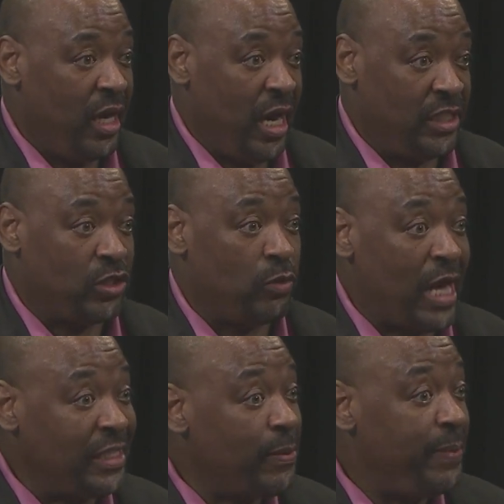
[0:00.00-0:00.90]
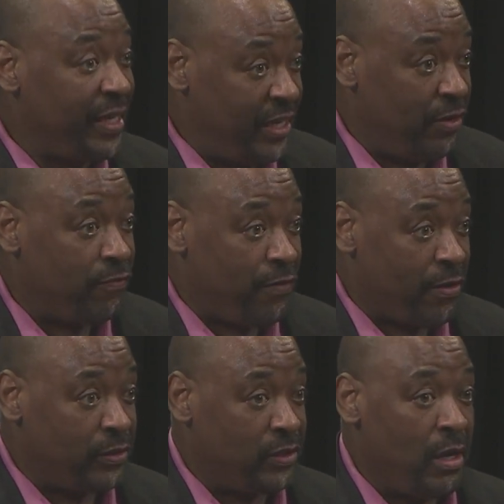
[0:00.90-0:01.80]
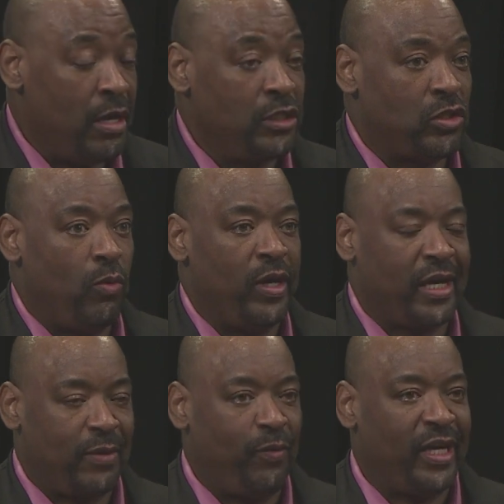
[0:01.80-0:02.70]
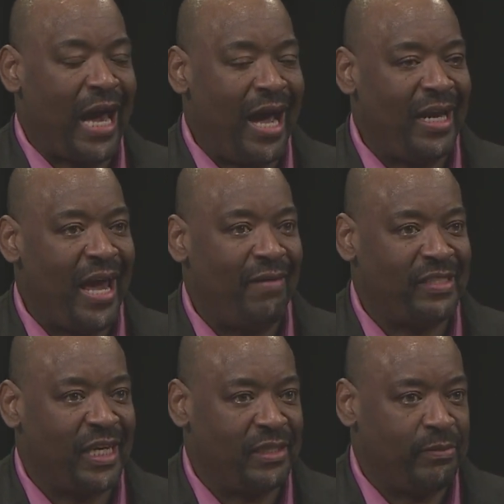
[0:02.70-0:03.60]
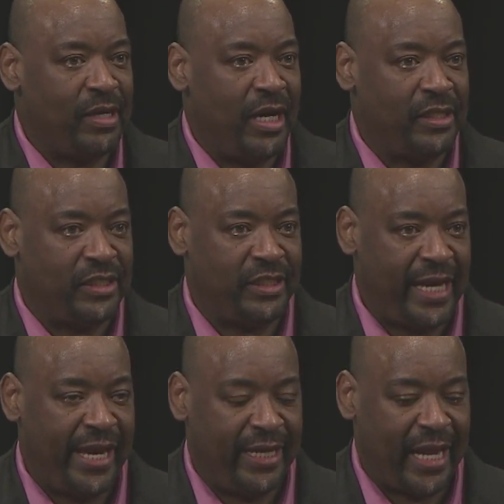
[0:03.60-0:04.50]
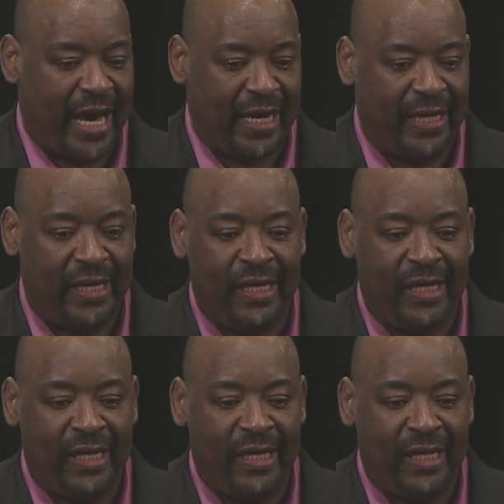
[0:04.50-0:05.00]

And so that's a big deal first. So we kind of have to get them to understand, like,